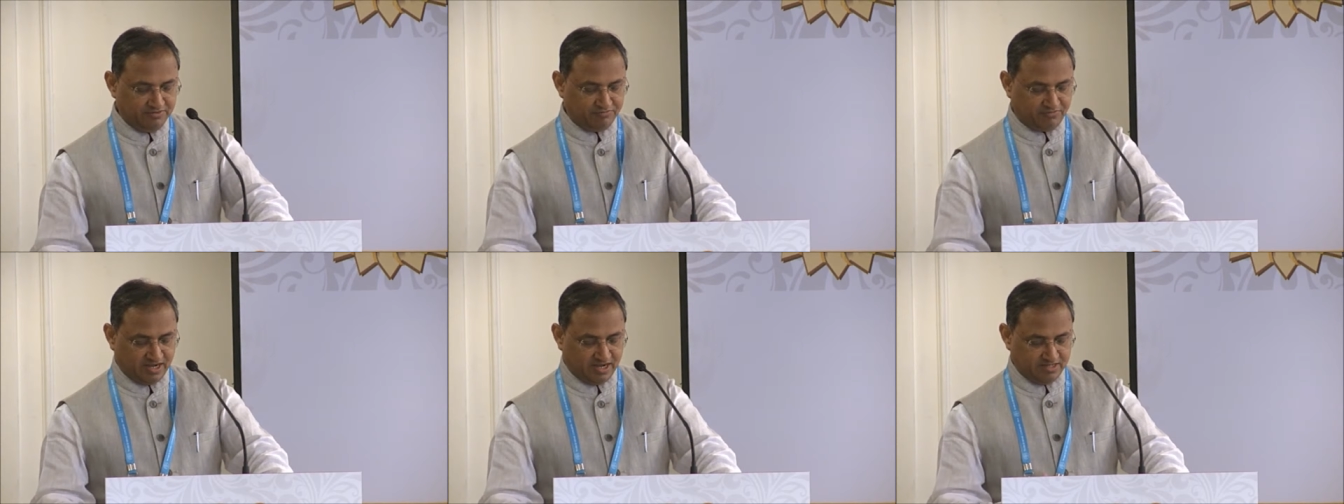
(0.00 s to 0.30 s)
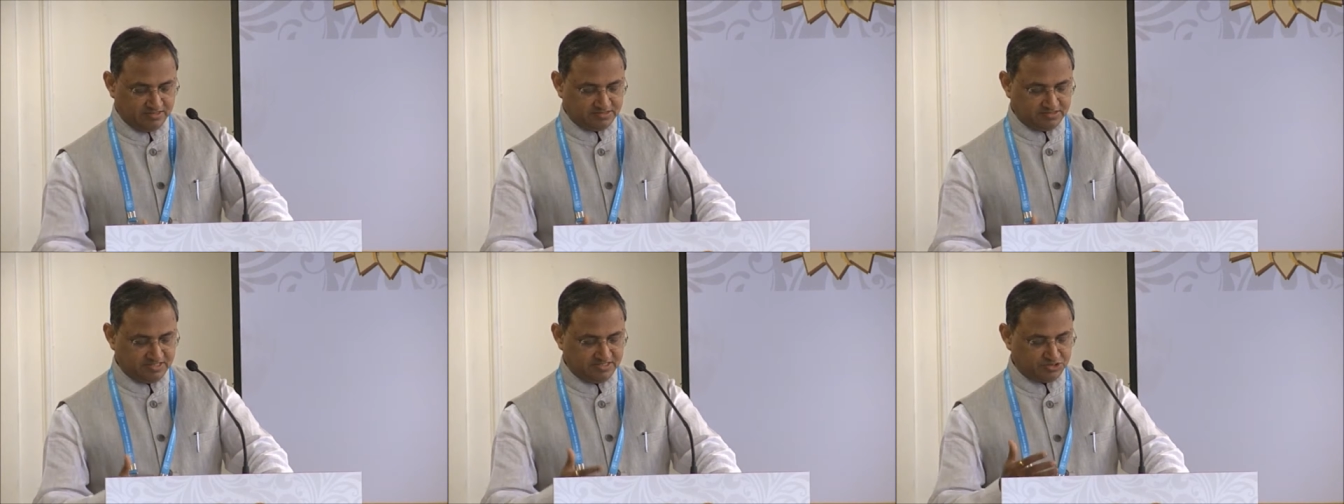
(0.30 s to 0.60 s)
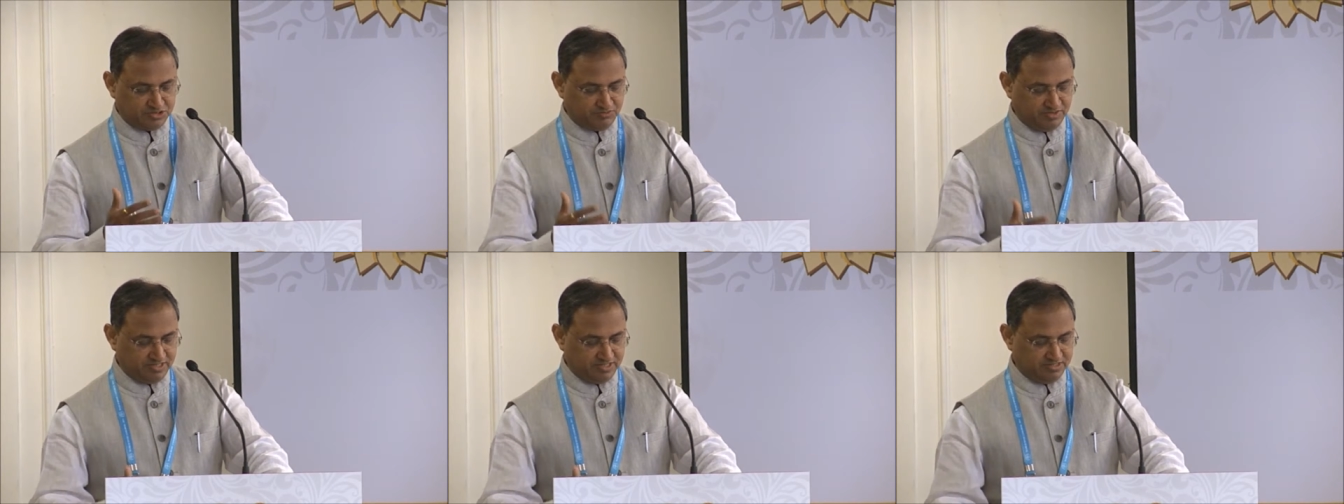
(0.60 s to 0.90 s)
France and
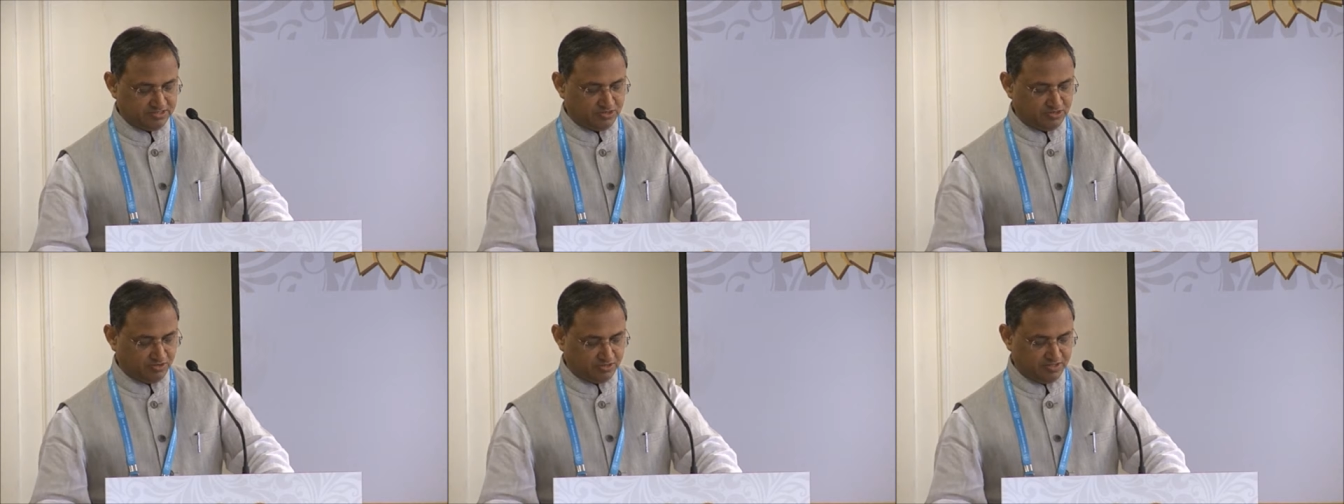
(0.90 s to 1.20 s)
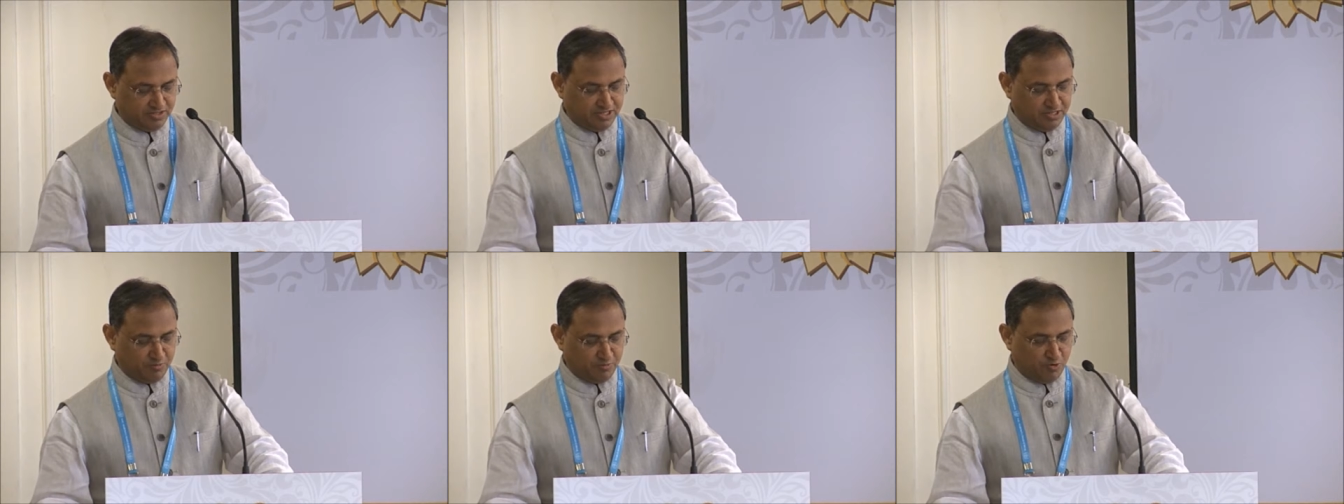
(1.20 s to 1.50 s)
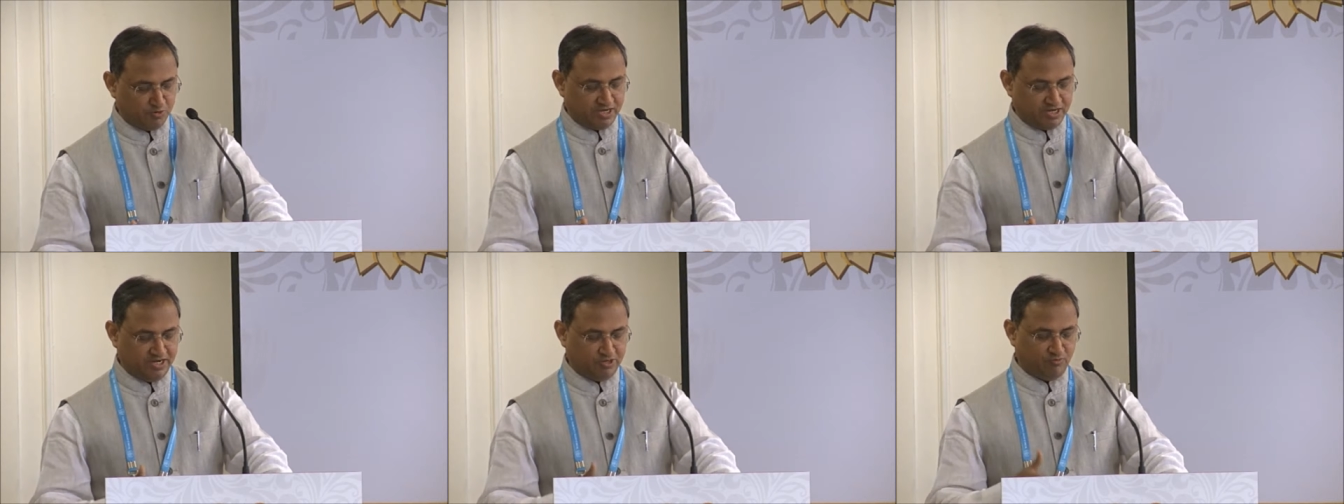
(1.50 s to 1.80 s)
Sweden is talking
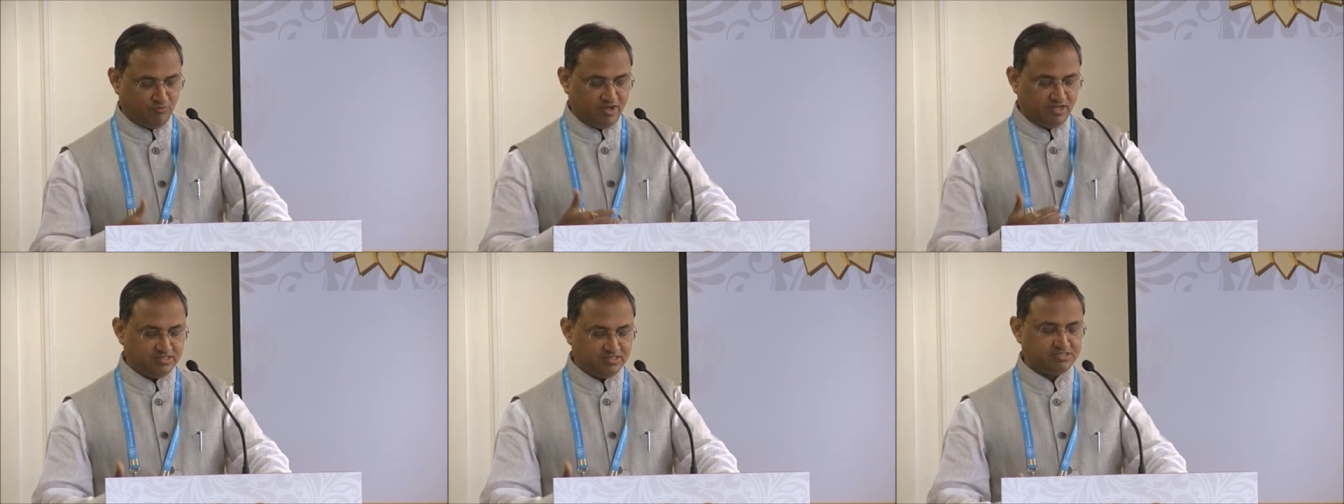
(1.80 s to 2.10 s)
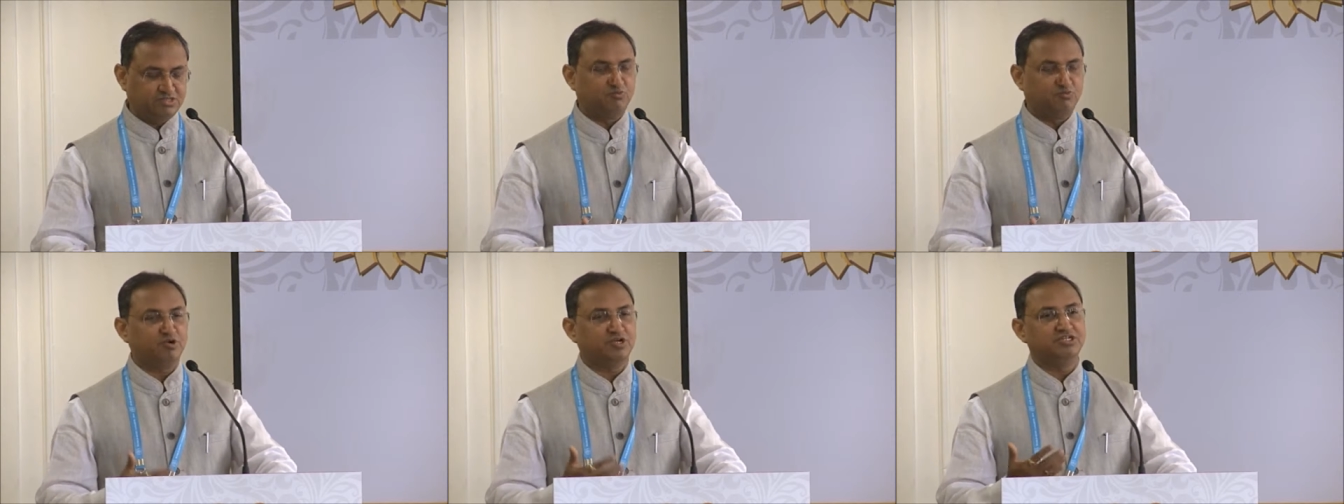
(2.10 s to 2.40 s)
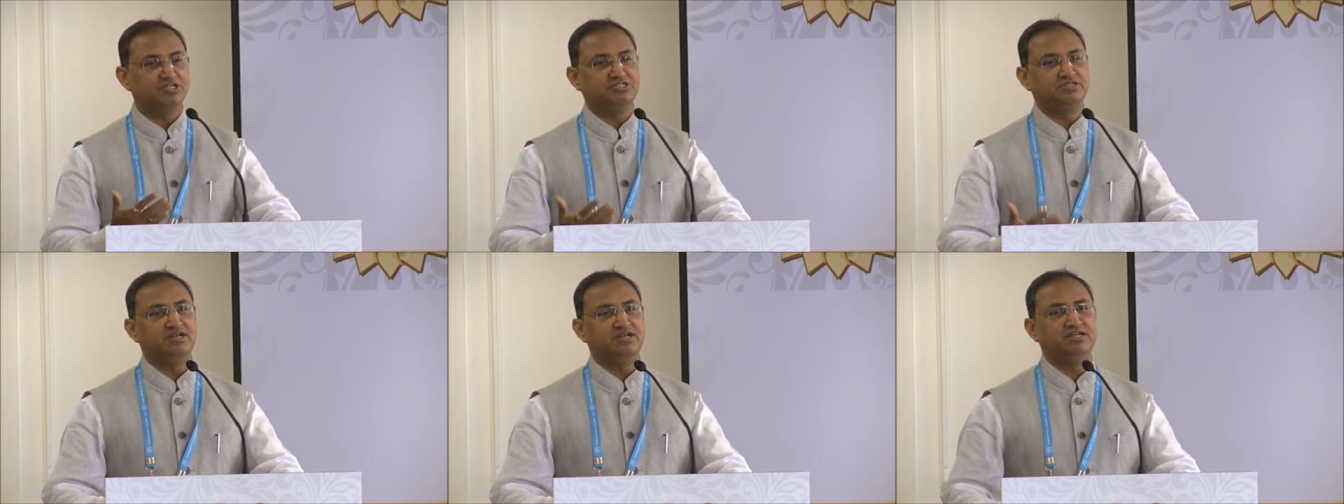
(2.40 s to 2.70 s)
about advanced
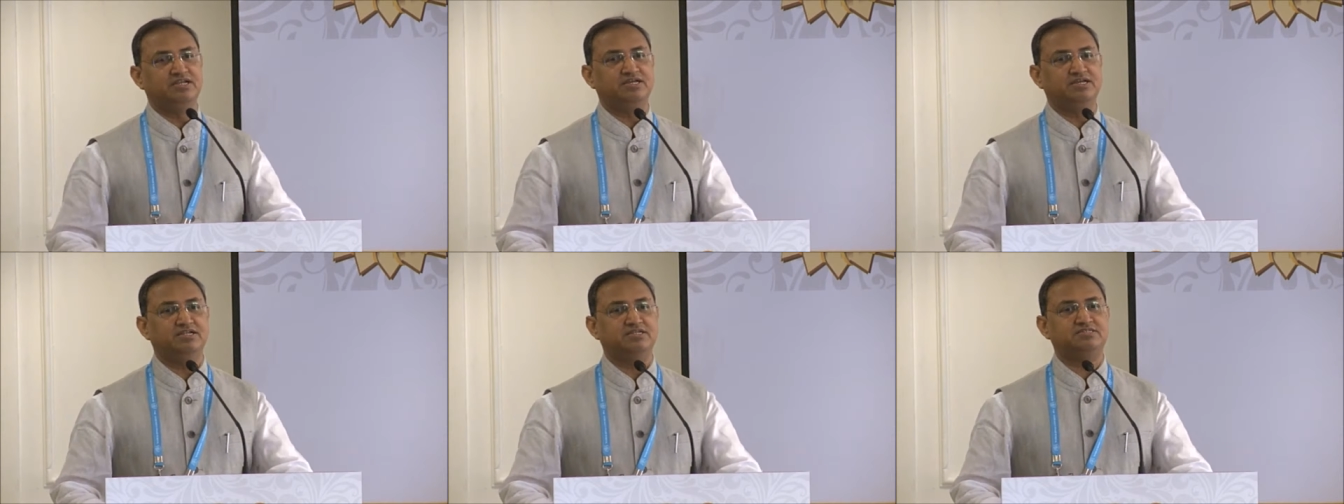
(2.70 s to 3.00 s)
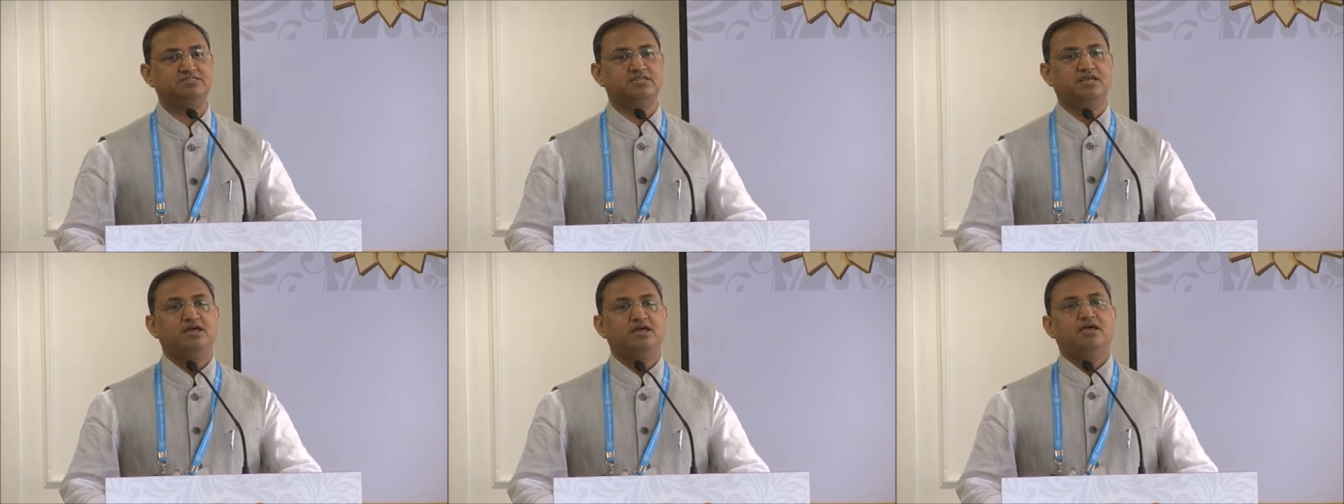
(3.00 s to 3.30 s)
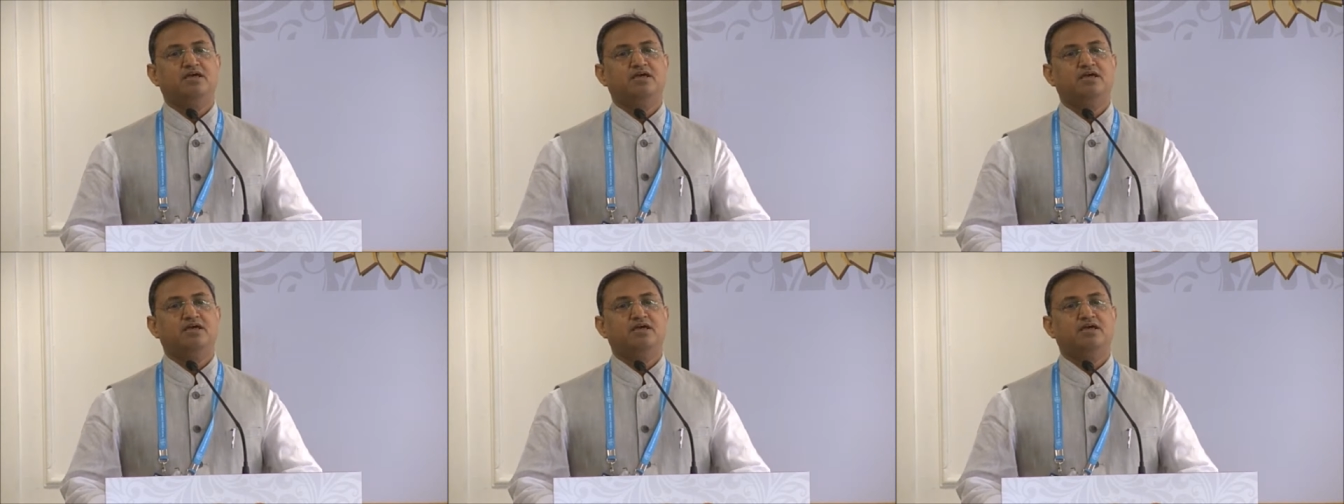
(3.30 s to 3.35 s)
vocational degrees,